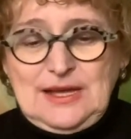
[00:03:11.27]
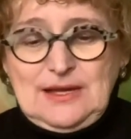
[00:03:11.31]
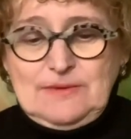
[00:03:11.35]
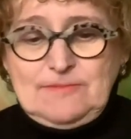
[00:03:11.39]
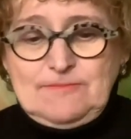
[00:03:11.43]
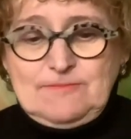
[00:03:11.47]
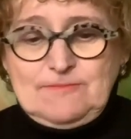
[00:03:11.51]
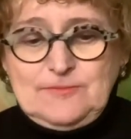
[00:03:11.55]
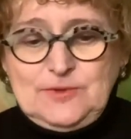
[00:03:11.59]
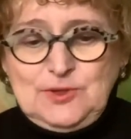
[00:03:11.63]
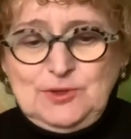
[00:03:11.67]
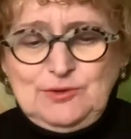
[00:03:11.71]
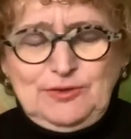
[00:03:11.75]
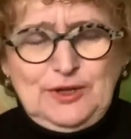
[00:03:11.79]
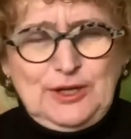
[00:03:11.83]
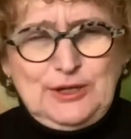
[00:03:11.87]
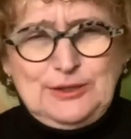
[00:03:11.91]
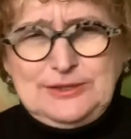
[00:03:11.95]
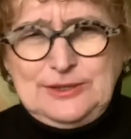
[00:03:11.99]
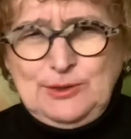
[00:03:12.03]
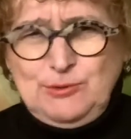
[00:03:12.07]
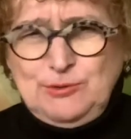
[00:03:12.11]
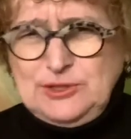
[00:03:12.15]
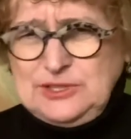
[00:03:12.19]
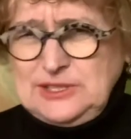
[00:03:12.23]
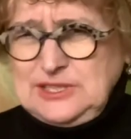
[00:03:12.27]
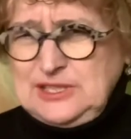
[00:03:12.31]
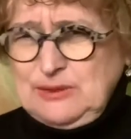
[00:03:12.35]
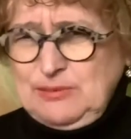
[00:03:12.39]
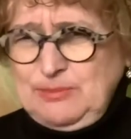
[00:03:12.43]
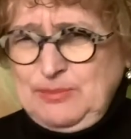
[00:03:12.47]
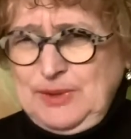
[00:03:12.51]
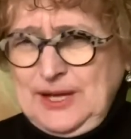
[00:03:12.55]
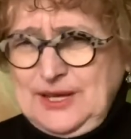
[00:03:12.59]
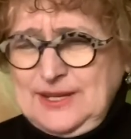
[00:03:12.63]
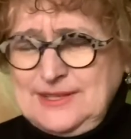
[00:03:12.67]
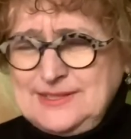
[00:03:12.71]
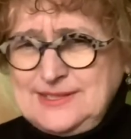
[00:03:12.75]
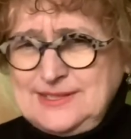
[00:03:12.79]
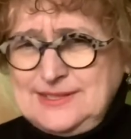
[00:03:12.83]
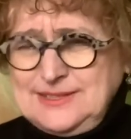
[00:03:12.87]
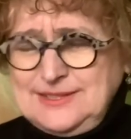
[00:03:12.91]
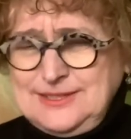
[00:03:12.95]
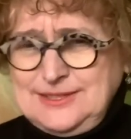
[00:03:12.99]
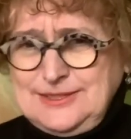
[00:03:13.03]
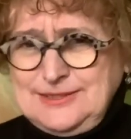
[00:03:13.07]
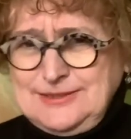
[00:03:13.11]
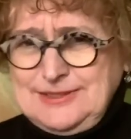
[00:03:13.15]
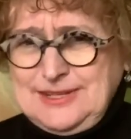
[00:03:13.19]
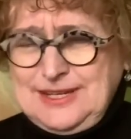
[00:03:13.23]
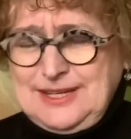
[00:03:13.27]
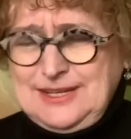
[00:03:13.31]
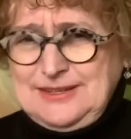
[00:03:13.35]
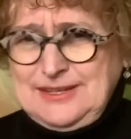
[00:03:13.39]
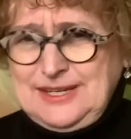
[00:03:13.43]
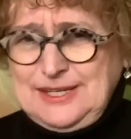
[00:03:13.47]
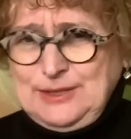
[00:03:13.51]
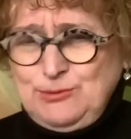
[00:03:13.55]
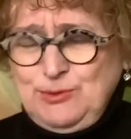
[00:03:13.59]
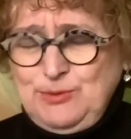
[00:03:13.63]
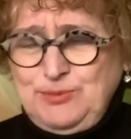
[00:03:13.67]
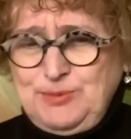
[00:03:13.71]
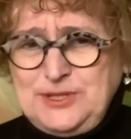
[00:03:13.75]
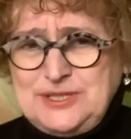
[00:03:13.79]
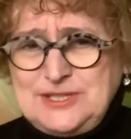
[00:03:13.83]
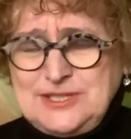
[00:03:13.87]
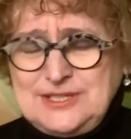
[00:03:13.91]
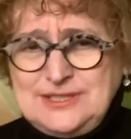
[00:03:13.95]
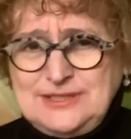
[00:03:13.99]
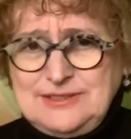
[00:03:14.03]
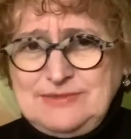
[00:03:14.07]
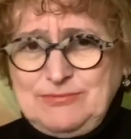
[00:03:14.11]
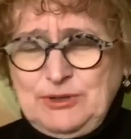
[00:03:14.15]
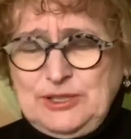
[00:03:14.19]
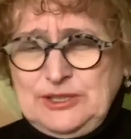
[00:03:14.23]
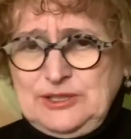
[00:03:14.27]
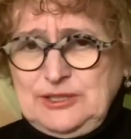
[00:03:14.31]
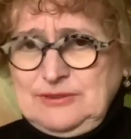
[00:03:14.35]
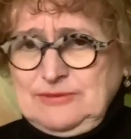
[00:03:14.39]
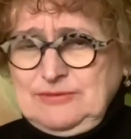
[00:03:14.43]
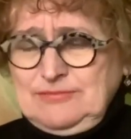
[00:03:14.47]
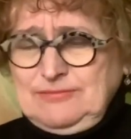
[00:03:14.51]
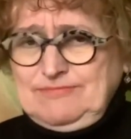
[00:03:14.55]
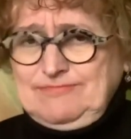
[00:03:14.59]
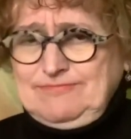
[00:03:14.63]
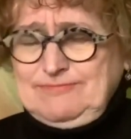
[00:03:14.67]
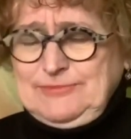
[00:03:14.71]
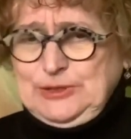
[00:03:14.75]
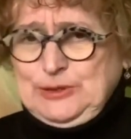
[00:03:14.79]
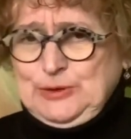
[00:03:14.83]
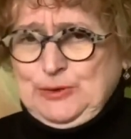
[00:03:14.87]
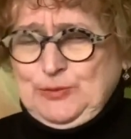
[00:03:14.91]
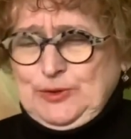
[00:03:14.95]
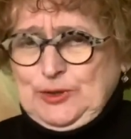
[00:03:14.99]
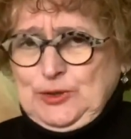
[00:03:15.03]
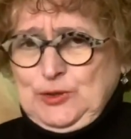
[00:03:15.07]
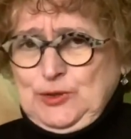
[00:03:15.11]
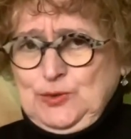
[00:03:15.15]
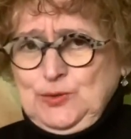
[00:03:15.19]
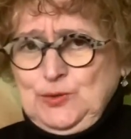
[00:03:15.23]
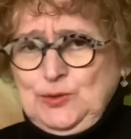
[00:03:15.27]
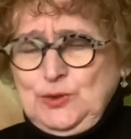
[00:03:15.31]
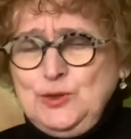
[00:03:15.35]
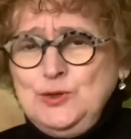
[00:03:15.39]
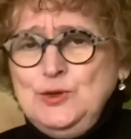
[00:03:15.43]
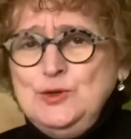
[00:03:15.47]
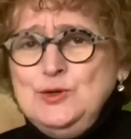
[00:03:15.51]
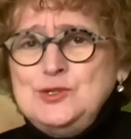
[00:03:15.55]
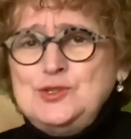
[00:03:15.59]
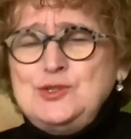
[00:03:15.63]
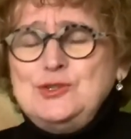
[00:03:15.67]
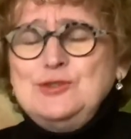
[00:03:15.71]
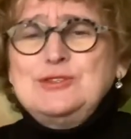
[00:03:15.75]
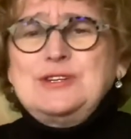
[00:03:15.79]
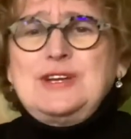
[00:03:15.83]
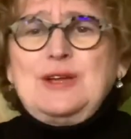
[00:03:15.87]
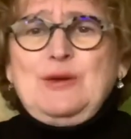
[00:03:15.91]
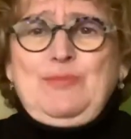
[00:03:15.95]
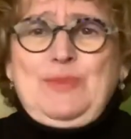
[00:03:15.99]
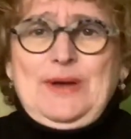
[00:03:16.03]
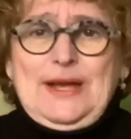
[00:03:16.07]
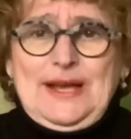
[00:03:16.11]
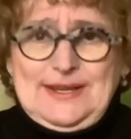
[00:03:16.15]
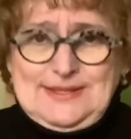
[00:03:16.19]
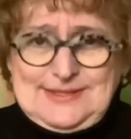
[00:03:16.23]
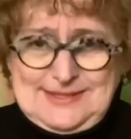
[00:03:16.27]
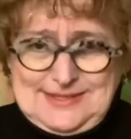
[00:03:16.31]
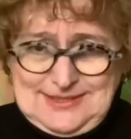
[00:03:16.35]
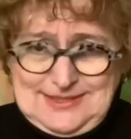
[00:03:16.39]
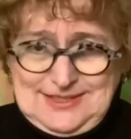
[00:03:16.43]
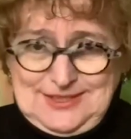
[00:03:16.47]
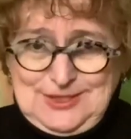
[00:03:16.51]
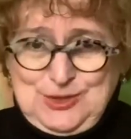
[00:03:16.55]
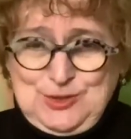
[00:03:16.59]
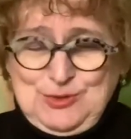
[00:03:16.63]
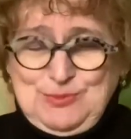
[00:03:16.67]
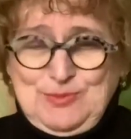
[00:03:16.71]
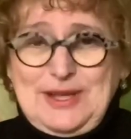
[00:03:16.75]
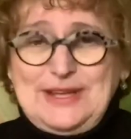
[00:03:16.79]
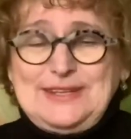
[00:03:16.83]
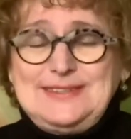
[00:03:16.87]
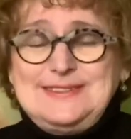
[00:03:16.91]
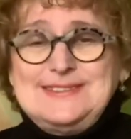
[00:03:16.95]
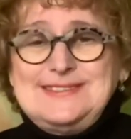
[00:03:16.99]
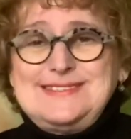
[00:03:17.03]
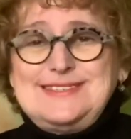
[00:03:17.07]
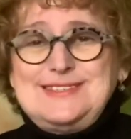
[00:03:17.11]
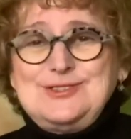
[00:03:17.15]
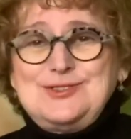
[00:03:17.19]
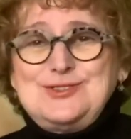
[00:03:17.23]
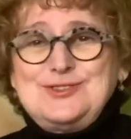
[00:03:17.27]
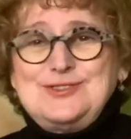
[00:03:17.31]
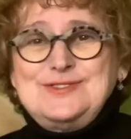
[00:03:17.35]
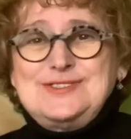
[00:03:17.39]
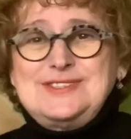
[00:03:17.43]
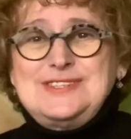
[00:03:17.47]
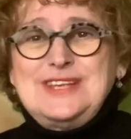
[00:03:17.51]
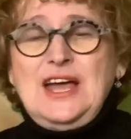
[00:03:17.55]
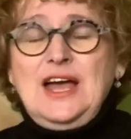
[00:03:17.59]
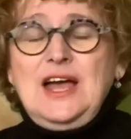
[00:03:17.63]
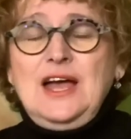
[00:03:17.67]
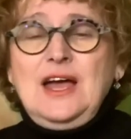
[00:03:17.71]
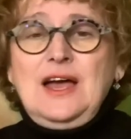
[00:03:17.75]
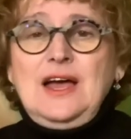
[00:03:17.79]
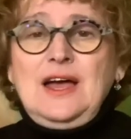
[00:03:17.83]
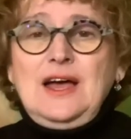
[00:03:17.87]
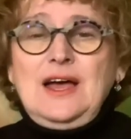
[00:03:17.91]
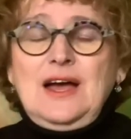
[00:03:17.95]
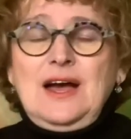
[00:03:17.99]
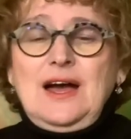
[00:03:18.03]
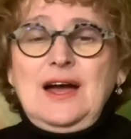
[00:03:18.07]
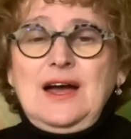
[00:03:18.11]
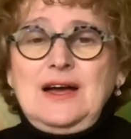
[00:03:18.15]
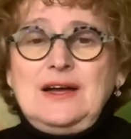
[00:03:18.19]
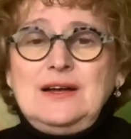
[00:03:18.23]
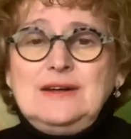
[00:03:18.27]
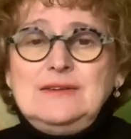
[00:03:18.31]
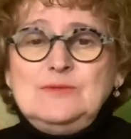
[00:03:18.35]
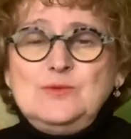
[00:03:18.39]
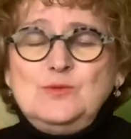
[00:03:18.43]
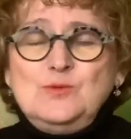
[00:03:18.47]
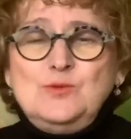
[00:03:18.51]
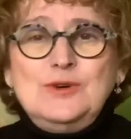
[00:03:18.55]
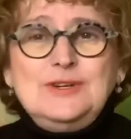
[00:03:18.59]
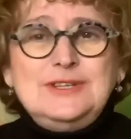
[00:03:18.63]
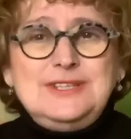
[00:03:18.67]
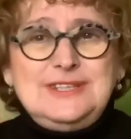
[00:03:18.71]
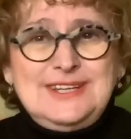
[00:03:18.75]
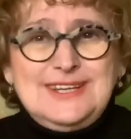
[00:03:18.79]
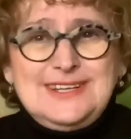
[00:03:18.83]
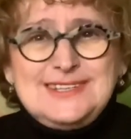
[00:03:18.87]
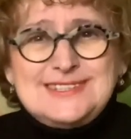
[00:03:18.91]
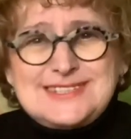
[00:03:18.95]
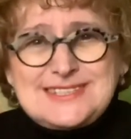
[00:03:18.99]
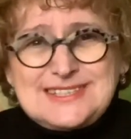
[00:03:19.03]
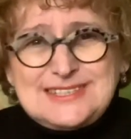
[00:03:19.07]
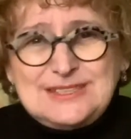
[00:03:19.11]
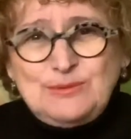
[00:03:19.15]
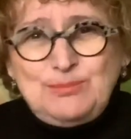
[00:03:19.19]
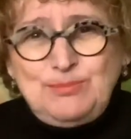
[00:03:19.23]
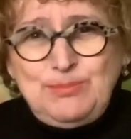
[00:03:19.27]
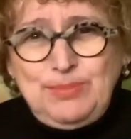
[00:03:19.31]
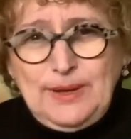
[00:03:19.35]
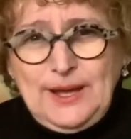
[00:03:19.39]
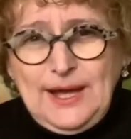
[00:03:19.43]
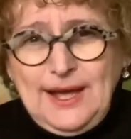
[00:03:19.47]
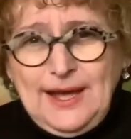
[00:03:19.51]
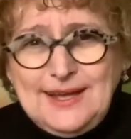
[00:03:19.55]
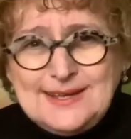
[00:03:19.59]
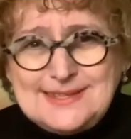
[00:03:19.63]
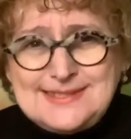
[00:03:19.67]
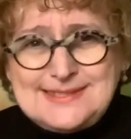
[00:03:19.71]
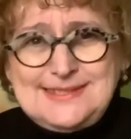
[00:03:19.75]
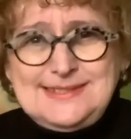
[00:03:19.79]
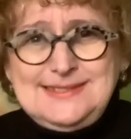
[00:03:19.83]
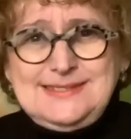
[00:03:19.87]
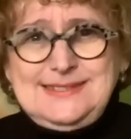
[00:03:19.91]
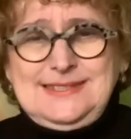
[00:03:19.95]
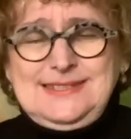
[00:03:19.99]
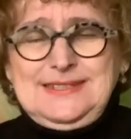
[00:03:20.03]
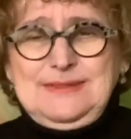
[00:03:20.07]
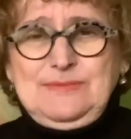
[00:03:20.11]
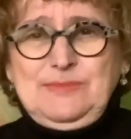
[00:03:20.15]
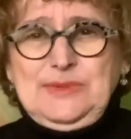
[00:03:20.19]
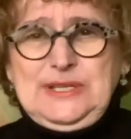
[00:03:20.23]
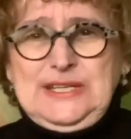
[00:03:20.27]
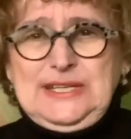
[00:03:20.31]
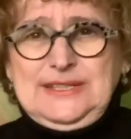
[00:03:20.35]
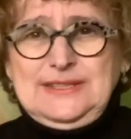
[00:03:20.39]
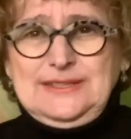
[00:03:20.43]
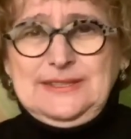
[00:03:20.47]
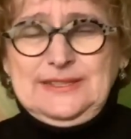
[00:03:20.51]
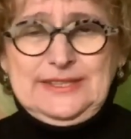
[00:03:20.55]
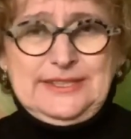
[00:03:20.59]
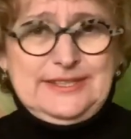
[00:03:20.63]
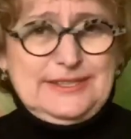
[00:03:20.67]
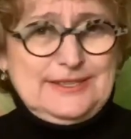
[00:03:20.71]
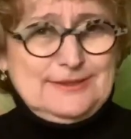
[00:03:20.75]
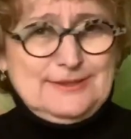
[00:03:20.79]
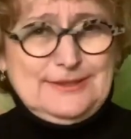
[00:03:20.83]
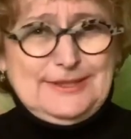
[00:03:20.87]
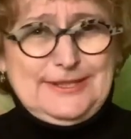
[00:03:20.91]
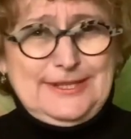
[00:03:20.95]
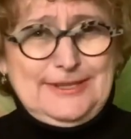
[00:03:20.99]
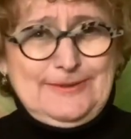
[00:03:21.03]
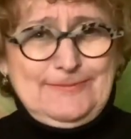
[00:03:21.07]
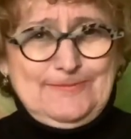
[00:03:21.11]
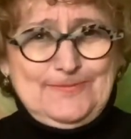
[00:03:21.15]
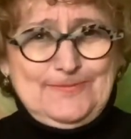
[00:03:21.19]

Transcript: You've heard the word capacity. I repeated when you lose your capacity to make decisions. What does capacity mean legally?